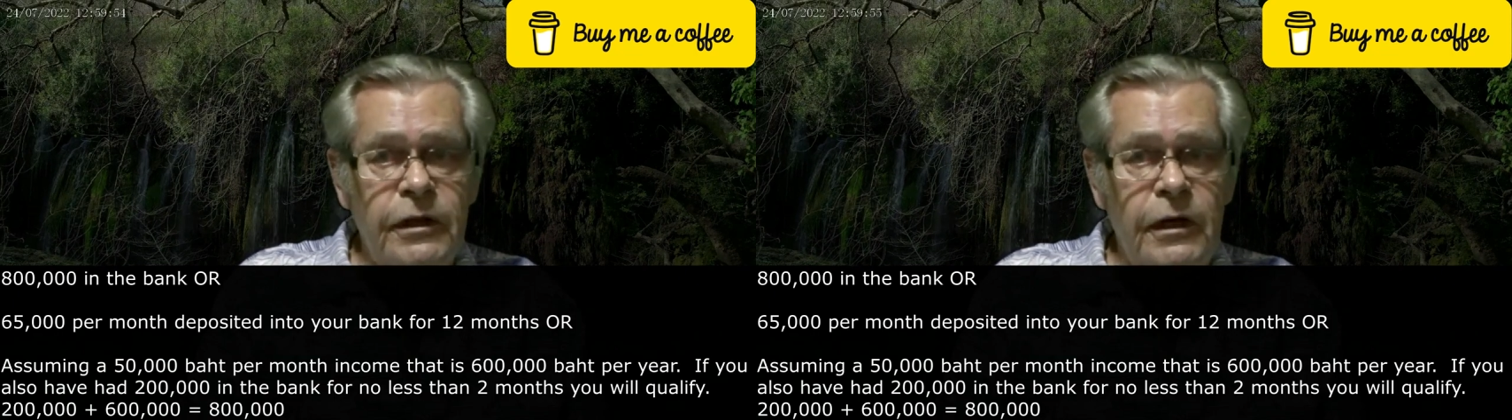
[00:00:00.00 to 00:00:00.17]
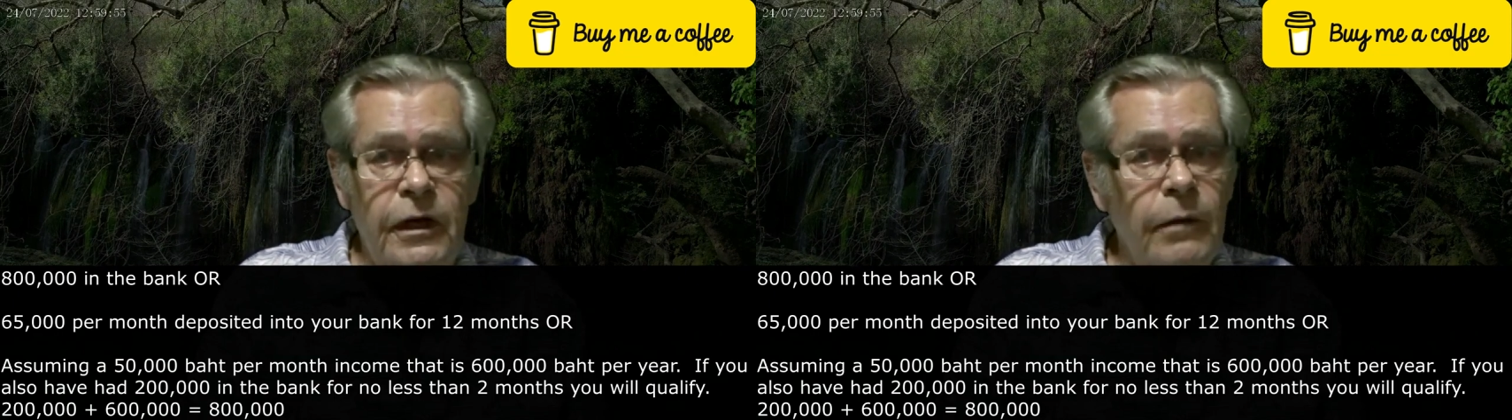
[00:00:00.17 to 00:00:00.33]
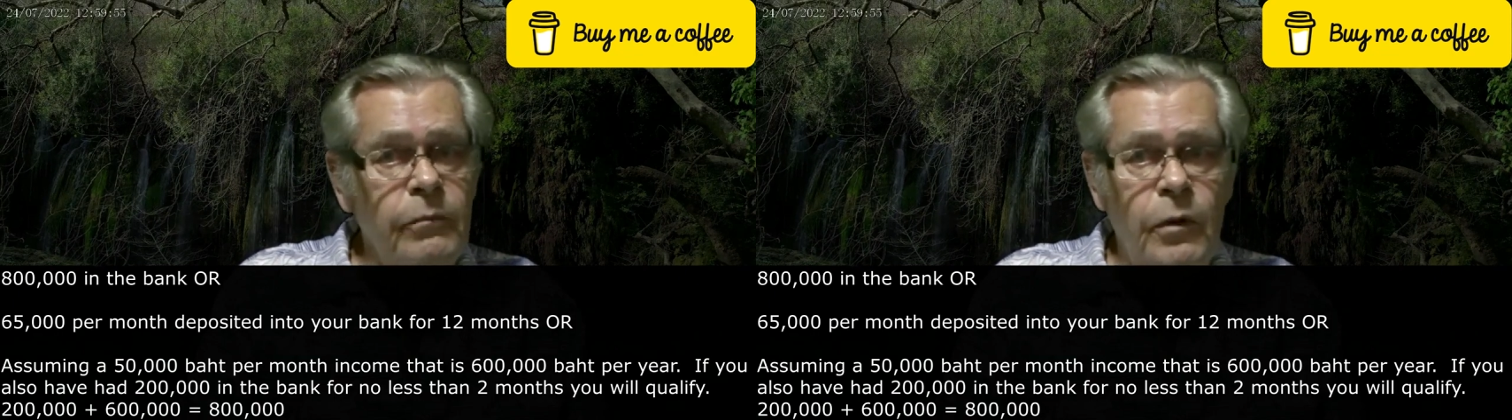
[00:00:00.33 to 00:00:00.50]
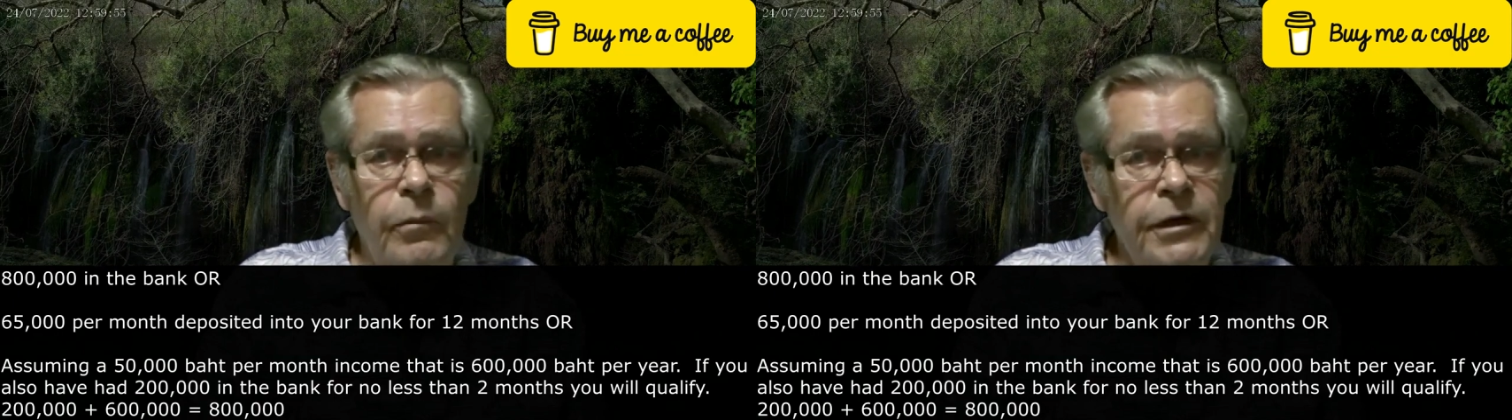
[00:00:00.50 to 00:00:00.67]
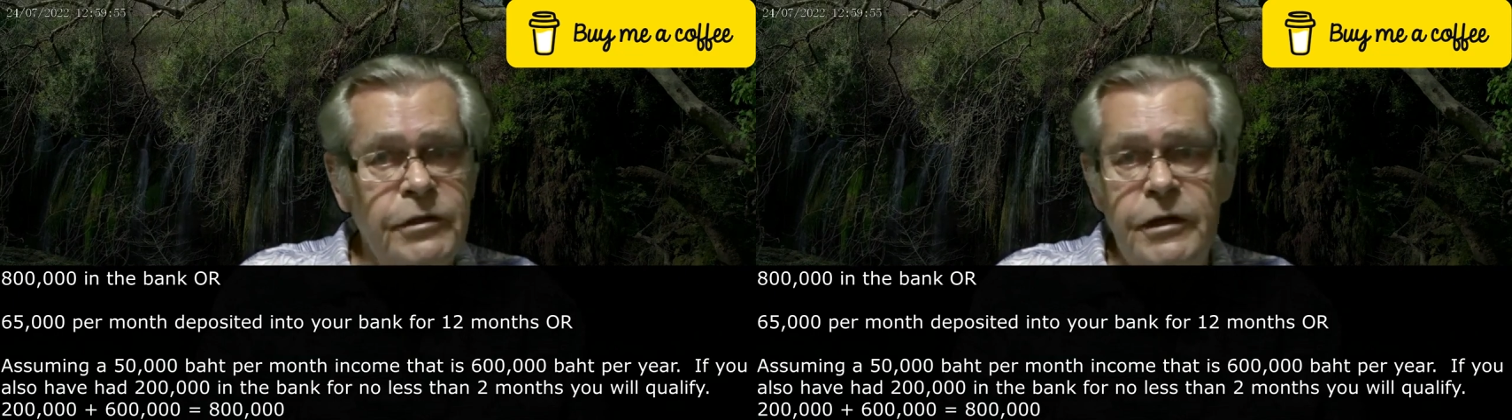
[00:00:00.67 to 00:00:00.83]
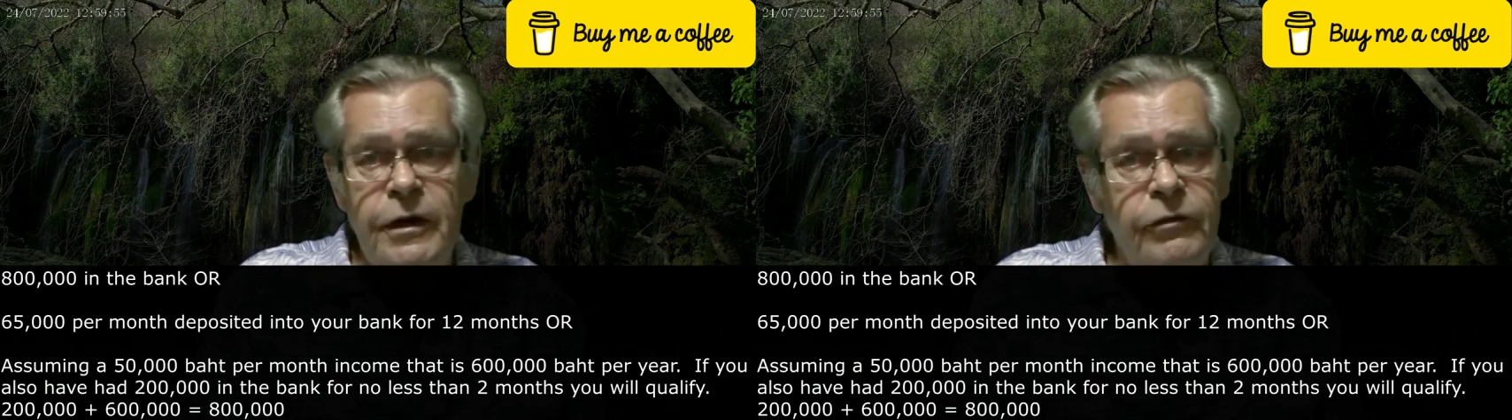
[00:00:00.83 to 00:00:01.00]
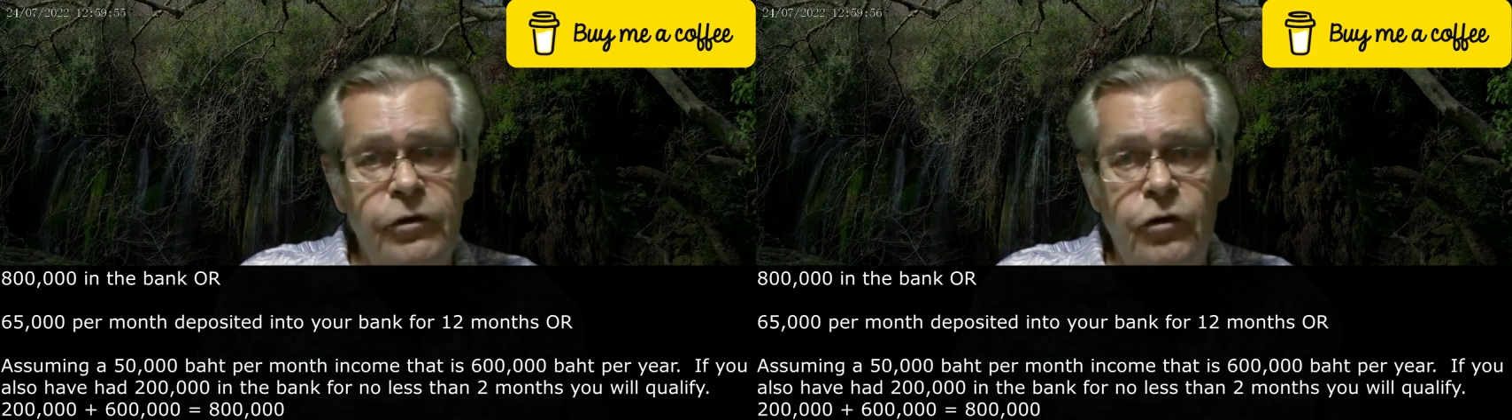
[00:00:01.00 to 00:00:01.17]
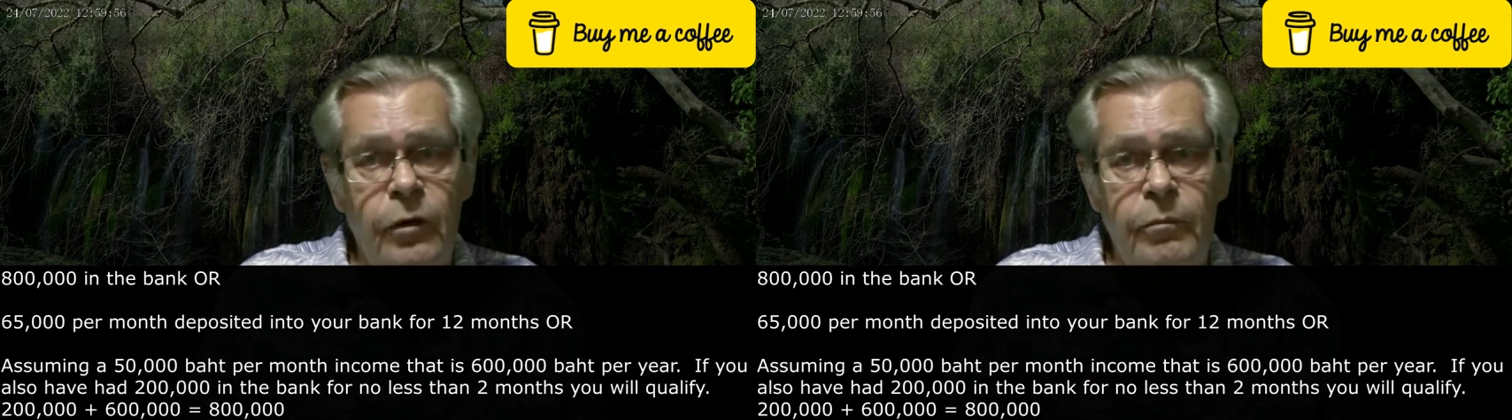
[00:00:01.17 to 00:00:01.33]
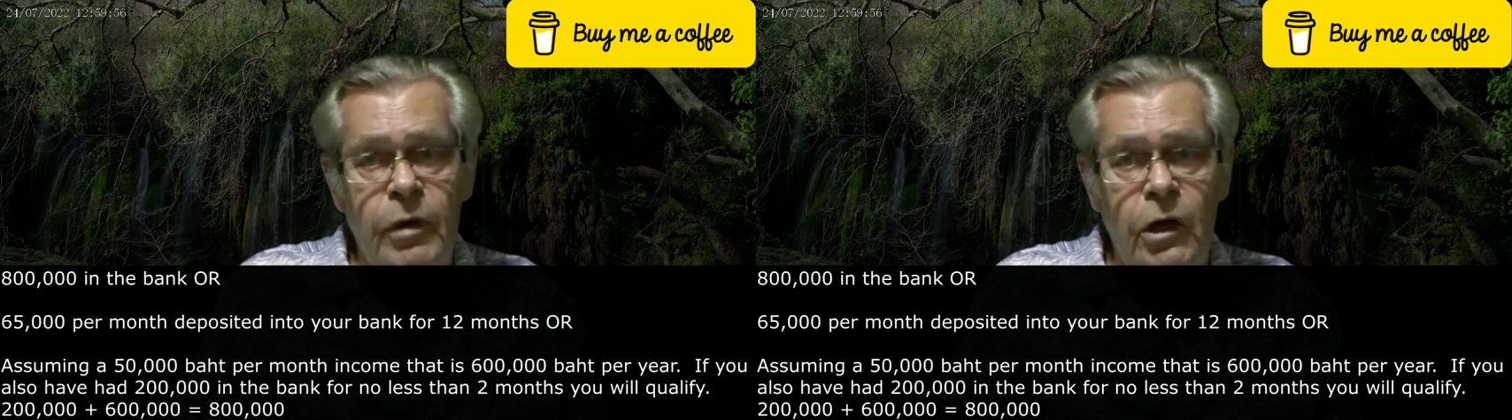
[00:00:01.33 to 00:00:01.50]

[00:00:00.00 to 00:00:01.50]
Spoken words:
that number must never drop